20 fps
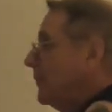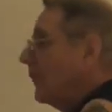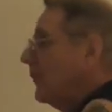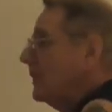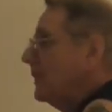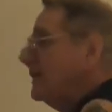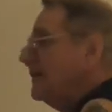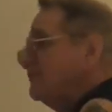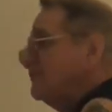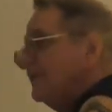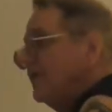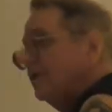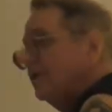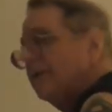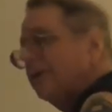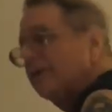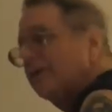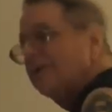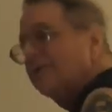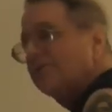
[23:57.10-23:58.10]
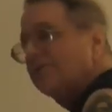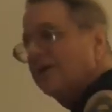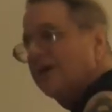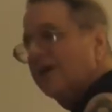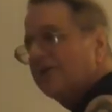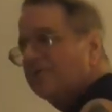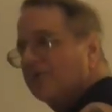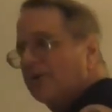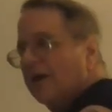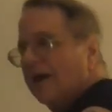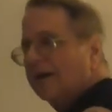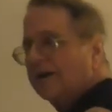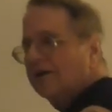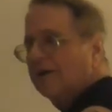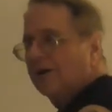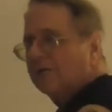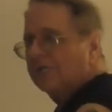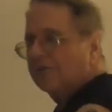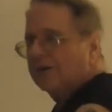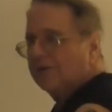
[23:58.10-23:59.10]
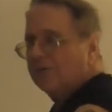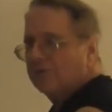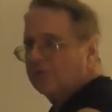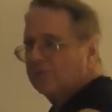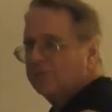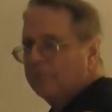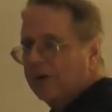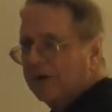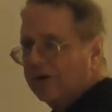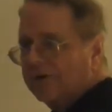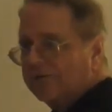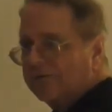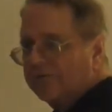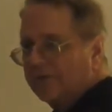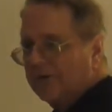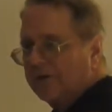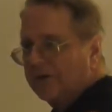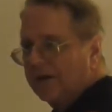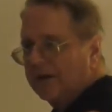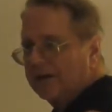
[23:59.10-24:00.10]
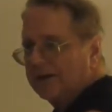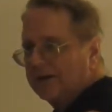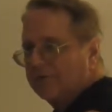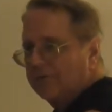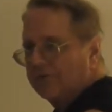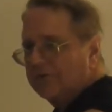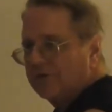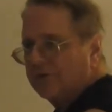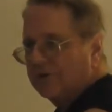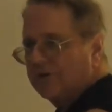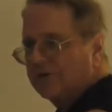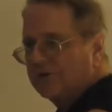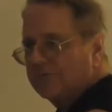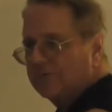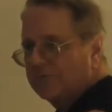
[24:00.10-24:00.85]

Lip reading: No, and his legs were hanging over, and he was barefoot, and he was